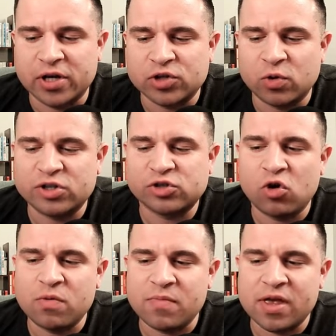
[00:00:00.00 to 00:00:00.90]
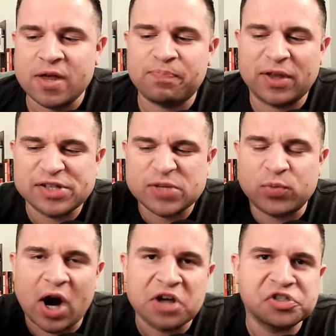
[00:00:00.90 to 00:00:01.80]
So what it's showing me is as
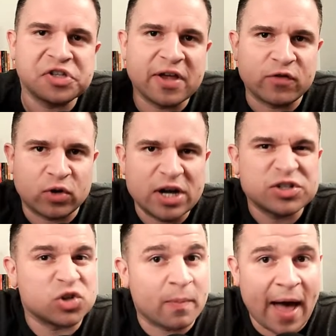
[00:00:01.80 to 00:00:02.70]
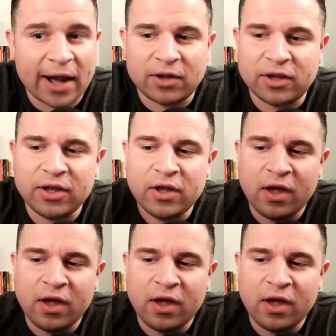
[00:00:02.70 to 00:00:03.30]
prices increase dramatically,